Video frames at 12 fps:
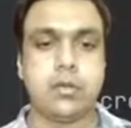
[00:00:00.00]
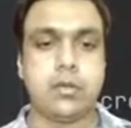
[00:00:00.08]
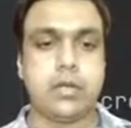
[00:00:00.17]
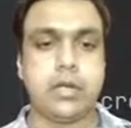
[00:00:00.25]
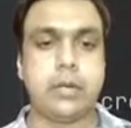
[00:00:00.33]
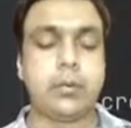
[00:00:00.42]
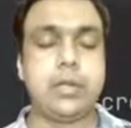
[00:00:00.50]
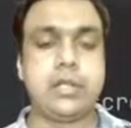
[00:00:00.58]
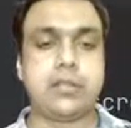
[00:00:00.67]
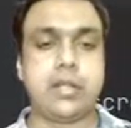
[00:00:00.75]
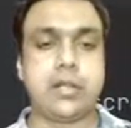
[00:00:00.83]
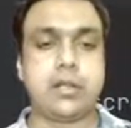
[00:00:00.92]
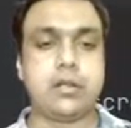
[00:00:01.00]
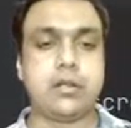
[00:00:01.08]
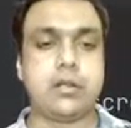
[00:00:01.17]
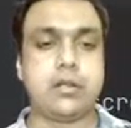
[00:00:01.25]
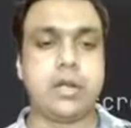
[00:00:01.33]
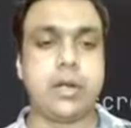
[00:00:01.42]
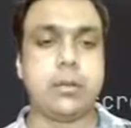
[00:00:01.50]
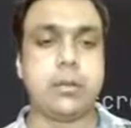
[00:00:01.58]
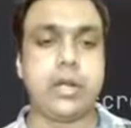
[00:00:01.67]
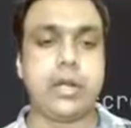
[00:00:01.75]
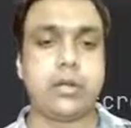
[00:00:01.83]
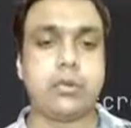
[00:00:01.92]
It will check. I would
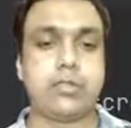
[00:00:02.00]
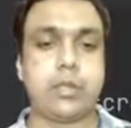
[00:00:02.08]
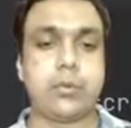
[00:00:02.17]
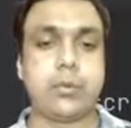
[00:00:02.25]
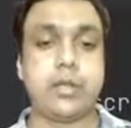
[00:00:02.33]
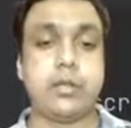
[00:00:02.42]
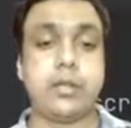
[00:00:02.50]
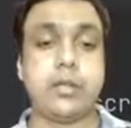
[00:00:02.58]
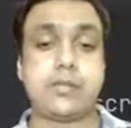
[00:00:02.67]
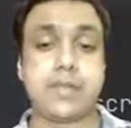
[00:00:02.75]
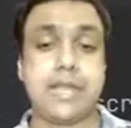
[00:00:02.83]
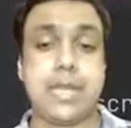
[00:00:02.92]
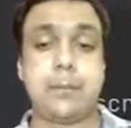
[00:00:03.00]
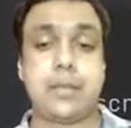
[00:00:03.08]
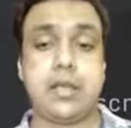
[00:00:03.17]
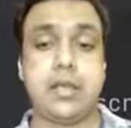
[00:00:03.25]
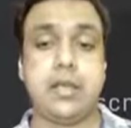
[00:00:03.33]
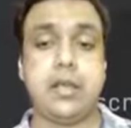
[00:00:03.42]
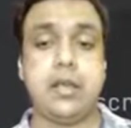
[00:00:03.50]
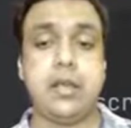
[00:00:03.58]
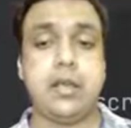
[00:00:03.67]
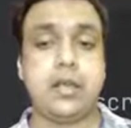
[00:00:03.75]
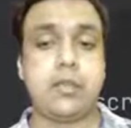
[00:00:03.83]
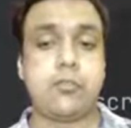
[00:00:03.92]
like to check whether the escape key
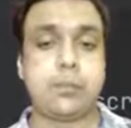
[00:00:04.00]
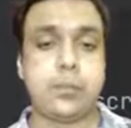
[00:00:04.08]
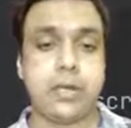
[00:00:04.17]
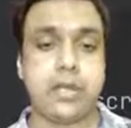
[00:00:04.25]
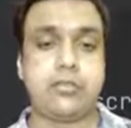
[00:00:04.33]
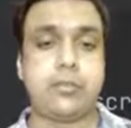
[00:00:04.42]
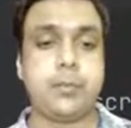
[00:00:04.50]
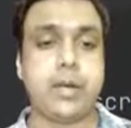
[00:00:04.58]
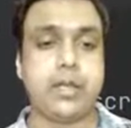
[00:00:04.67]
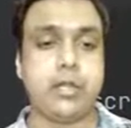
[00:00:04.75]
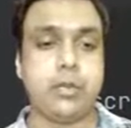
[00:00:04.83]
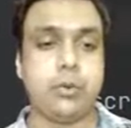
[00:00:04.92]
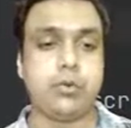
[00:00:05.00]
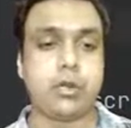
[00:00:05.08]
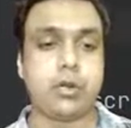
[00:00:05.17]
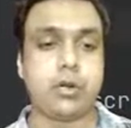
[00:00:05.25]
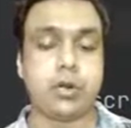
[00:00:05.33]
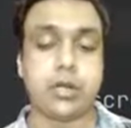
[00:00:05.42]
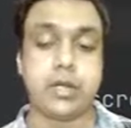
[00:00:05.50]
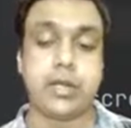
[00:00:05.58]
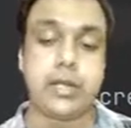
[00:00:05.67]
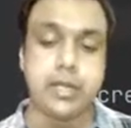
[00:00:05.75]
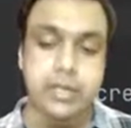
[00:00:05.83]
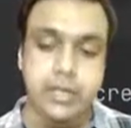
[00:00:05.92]
is pressed by the user or not.
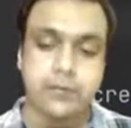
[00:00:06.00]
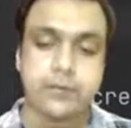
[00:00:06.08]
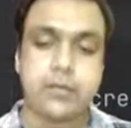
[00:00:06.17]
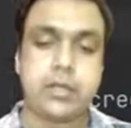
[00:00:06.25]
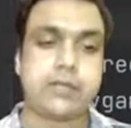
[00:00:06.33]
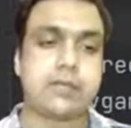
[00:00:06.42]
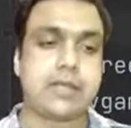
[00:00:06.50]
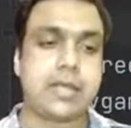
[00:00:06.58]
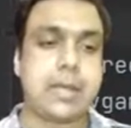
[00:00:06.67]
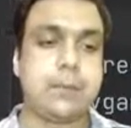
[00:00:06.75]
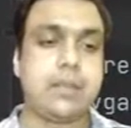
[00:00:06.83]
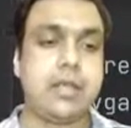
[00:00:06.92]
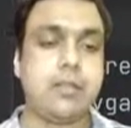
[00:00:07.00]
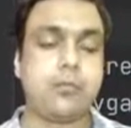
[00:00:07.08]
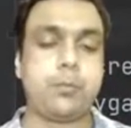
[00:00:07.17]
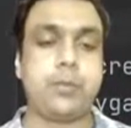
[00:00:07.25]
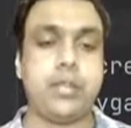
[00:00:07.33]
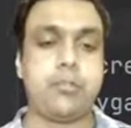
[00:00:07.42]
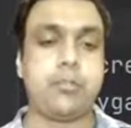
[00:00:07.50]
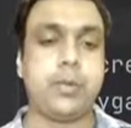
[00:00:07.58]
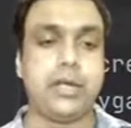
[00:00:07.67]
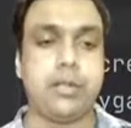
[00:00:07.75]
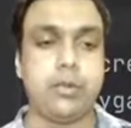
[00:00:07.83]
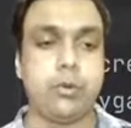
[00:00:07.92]
If the escape key is pressed
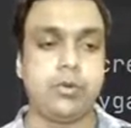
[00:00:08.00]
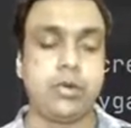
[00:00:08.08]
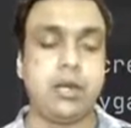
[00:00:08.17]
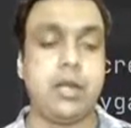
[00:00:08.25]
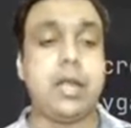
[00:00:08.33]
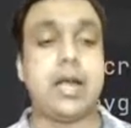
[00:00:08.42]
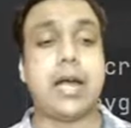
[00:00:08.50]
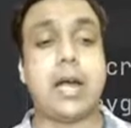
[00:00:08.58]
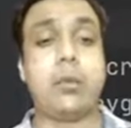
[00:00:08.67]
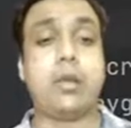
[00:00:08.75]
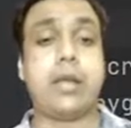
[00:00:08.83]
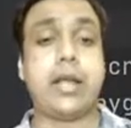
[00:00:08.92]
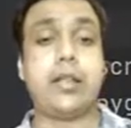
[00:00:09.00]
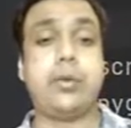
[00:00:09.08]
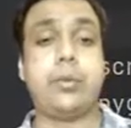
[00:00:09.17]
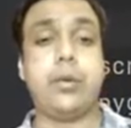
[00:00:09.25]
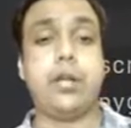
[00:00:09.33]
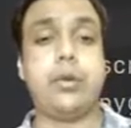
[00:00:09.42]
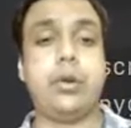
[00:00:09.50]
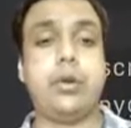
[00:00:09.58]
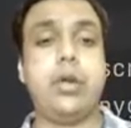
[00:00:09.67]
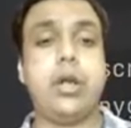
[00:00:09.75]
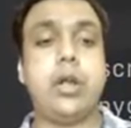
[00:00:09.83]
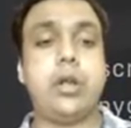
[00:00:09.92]
by the user, I would like the
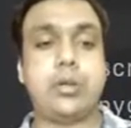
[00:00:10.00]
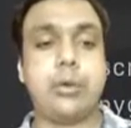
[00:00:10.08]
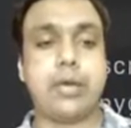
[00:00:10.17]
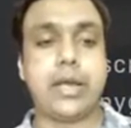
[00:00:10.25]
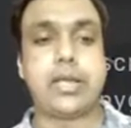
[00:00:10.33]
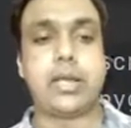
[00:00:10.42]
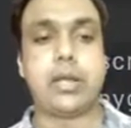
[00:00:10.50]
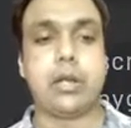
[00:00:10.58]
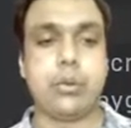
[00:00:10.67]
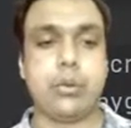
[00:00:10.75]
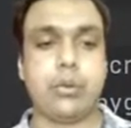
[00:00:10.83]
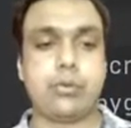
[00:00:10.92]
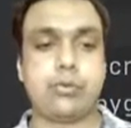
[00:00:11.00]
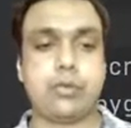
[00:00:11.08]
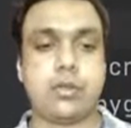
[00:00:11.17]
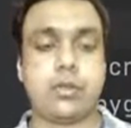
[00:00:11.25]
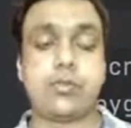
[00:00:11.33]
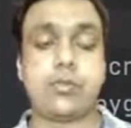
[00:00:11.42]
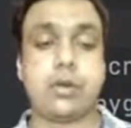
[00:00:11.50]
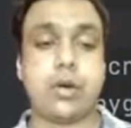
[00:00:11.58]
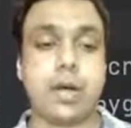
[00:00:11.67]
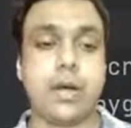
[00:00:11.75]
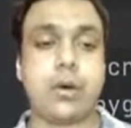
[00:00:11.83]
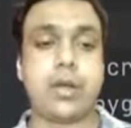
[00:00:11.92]
window to get closed. So
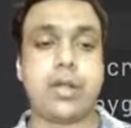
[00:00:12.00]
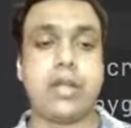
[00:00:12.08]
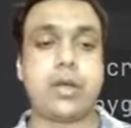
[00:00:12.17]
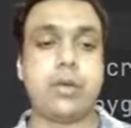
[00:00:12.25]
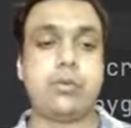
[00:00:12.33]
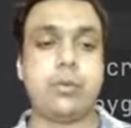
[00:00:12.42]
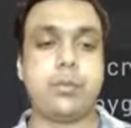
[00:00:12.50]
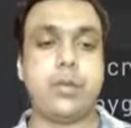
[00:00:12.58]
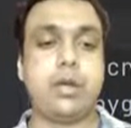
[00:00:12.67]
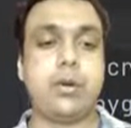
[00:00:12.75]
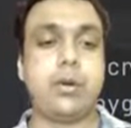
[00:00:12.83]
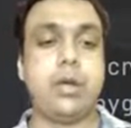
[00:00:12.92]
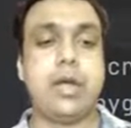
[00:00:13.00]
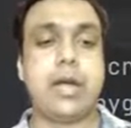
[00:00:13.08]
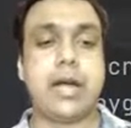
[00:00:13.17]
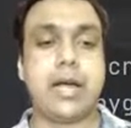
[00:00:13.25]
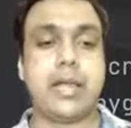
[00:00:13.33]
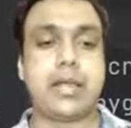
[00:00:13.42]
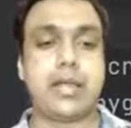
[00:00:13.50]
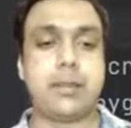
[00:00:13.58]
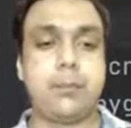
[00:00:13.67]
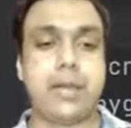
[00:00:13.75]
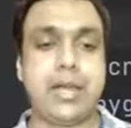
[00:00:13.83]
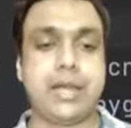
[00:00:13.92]
how can I close the window? I
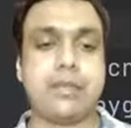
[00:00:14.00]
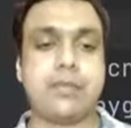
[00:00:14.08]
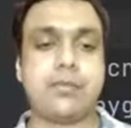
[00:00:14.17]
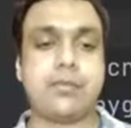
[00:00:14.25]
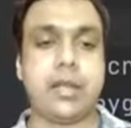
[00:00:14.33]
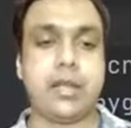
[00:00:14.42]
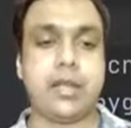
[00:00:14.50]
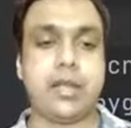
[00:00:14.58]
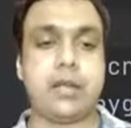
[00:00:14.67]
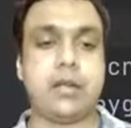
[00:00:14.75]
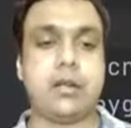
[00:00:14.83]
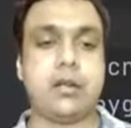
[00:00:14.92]
can make this running